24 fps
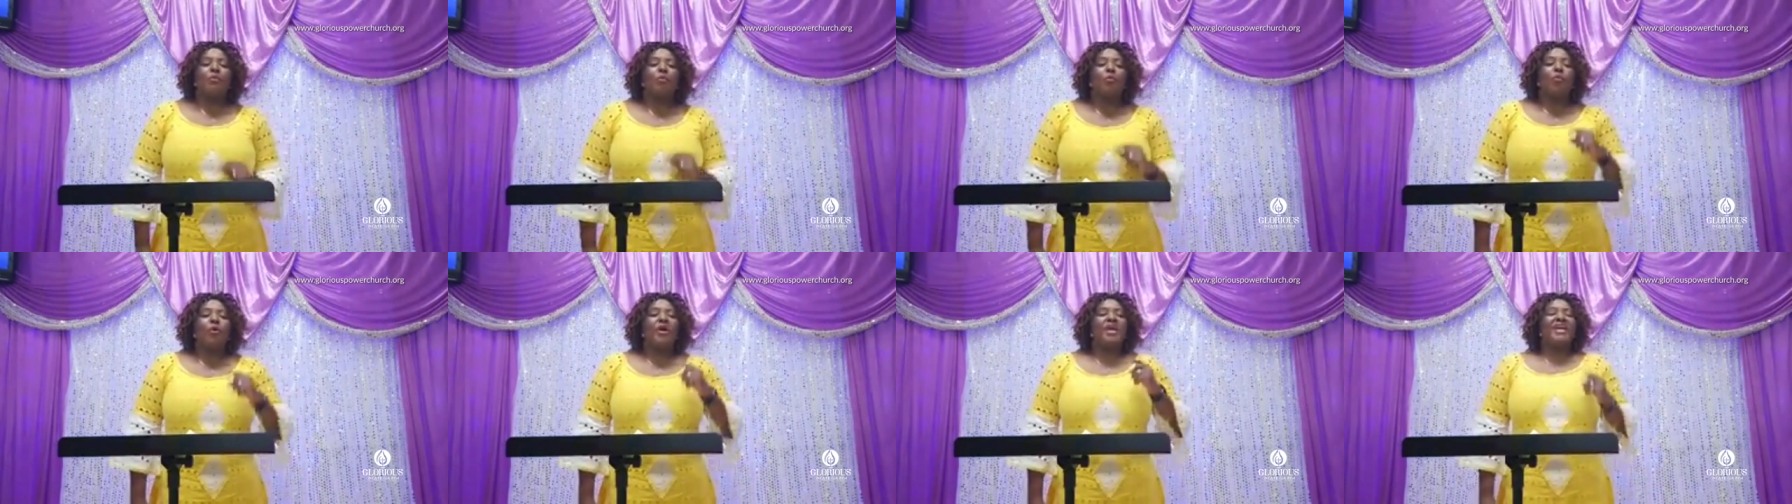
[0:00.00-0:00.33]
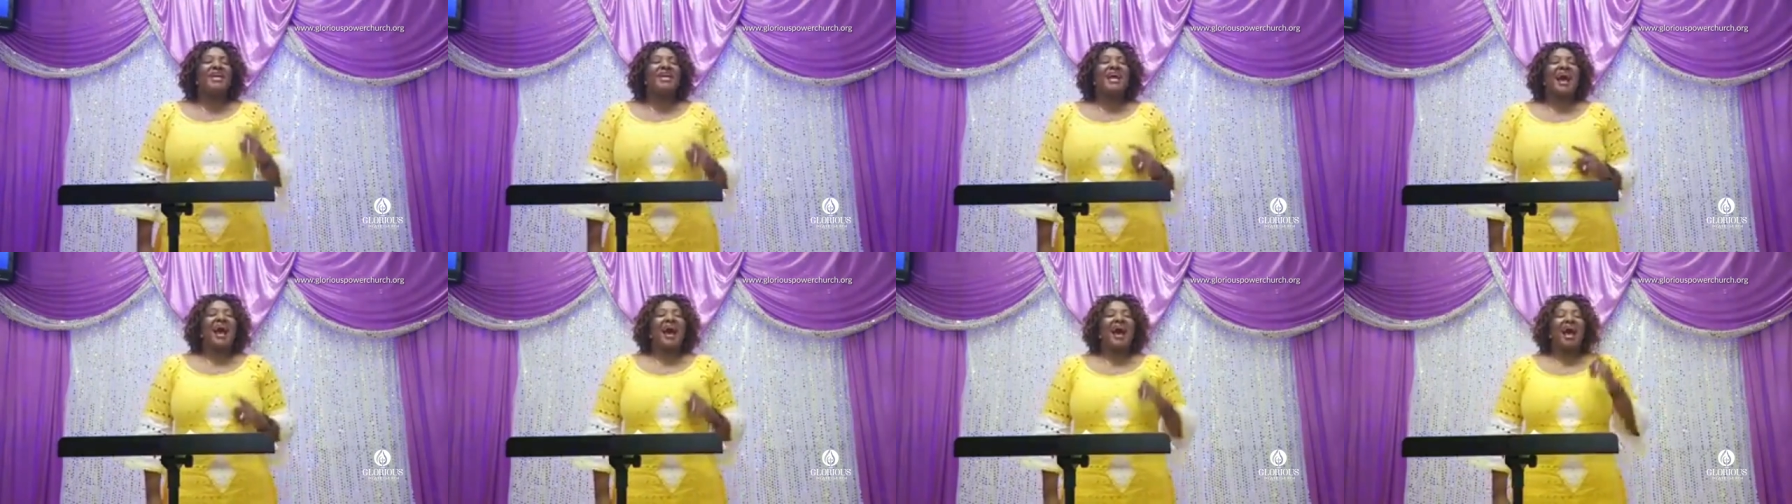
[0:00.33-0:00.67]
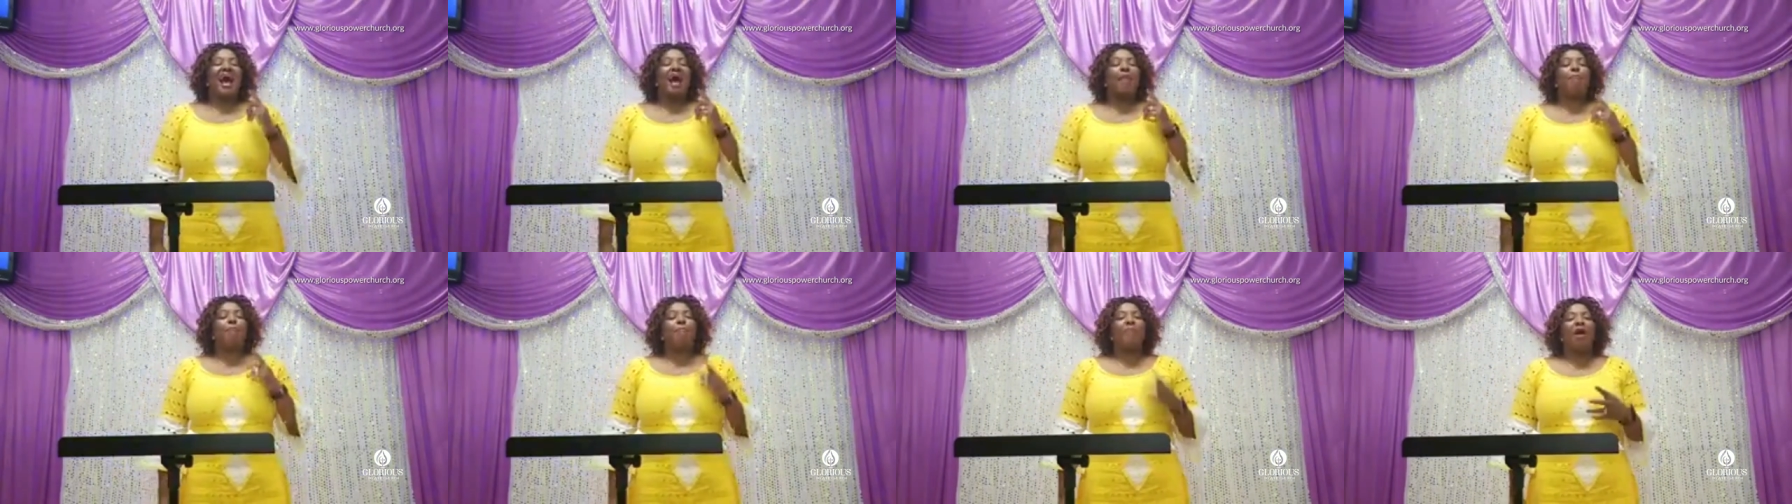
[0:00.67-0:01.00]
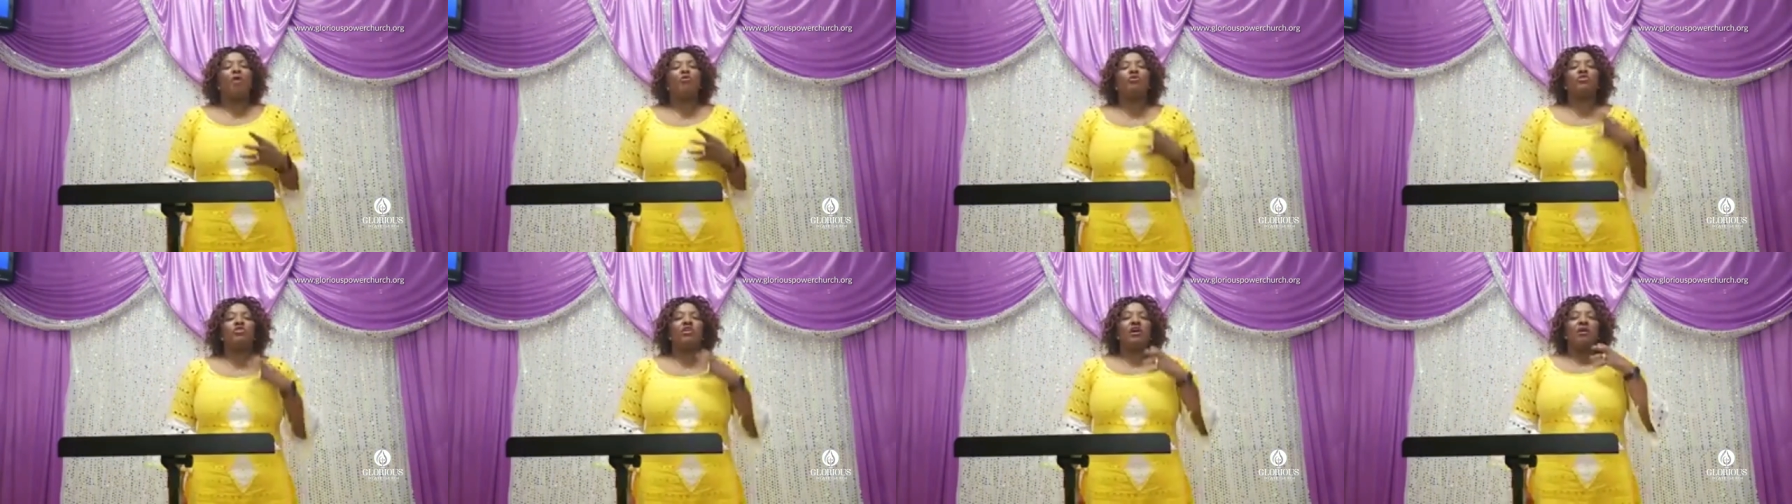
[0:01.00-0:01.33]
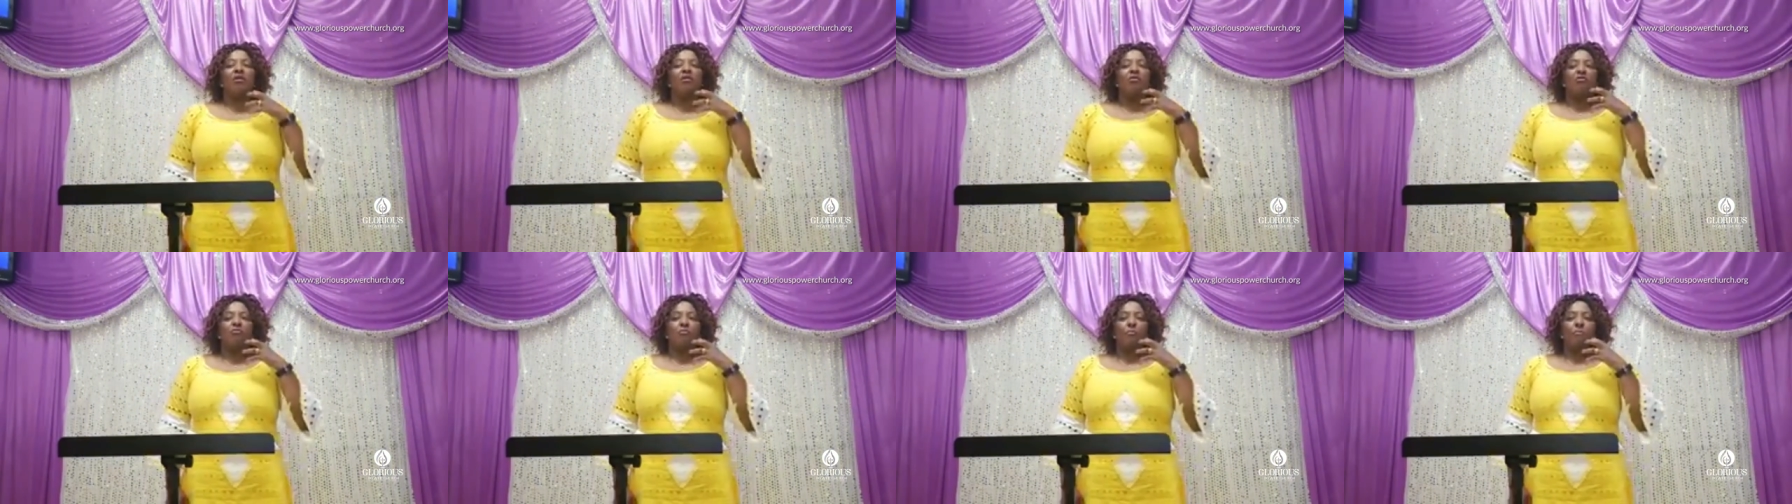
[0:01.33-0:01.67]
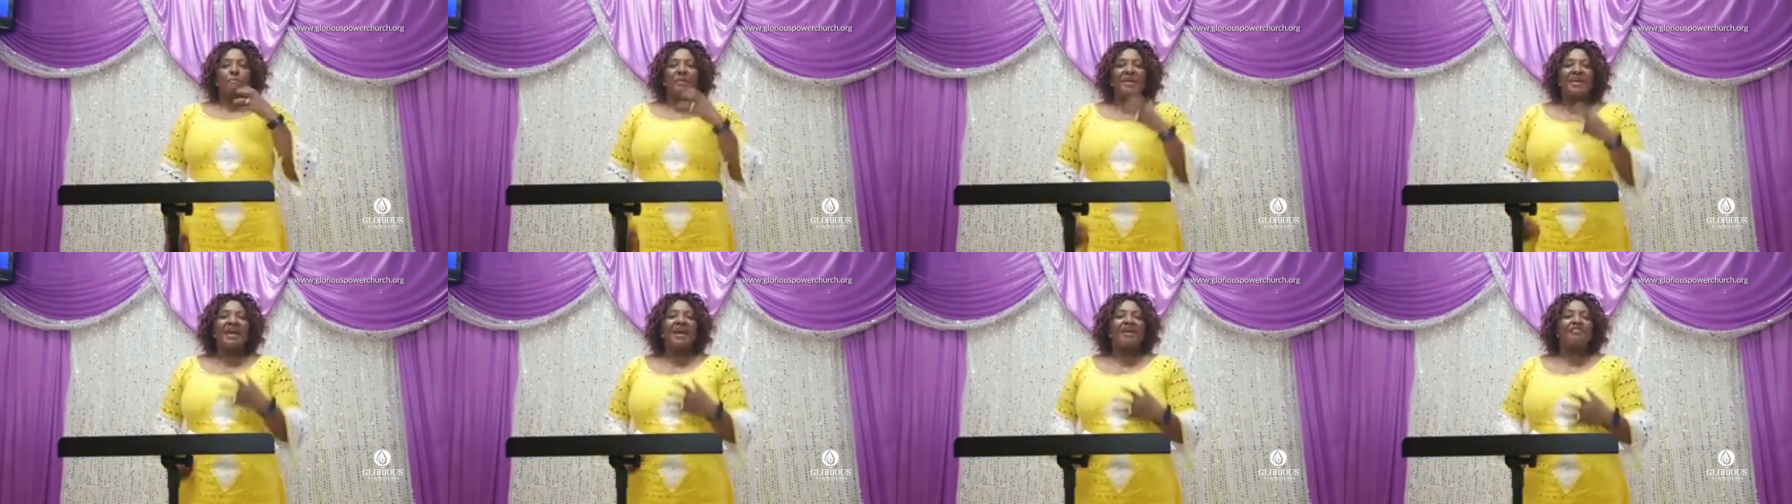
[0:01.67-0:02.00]
we are about
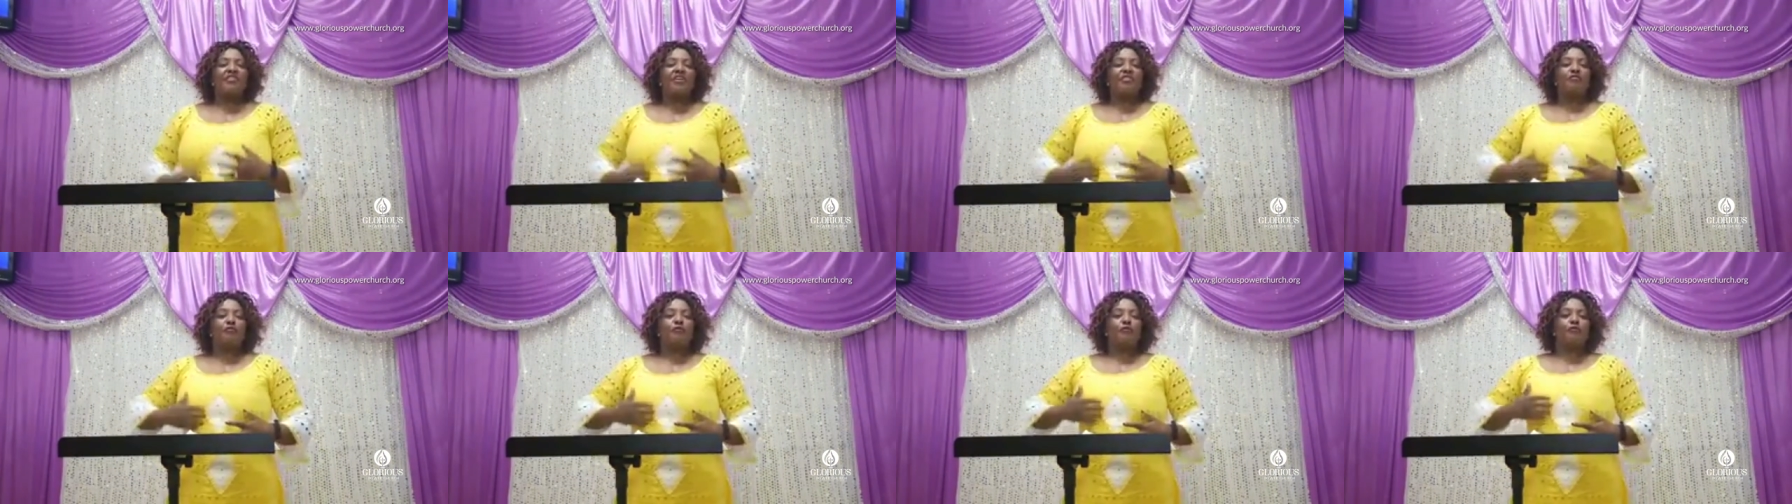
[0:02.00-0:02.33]
bearing